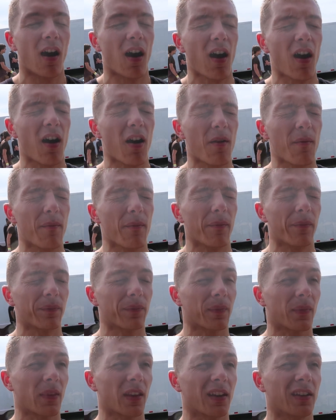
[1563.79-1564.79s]
Um,
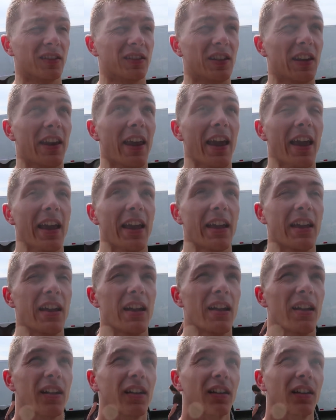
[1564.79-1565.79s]
today,
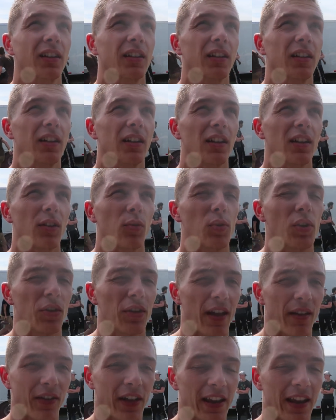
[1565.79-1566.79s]
we
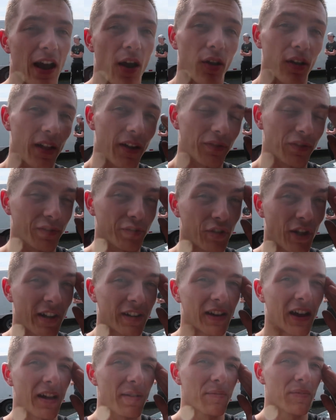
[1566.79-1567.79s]
only have like an hour left of
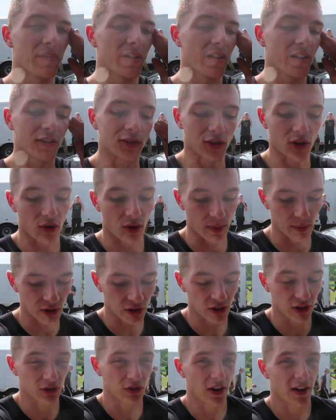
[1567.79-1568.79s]
track time, so I'm
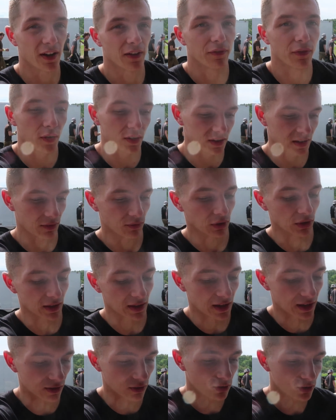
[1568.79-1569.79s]
just gonna try to focus on
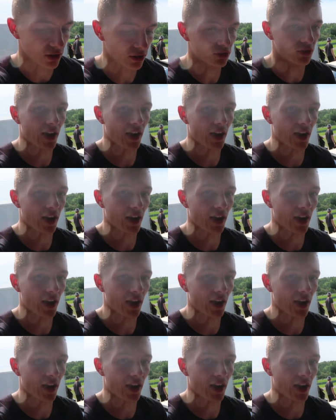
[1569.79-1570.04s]
really getting used to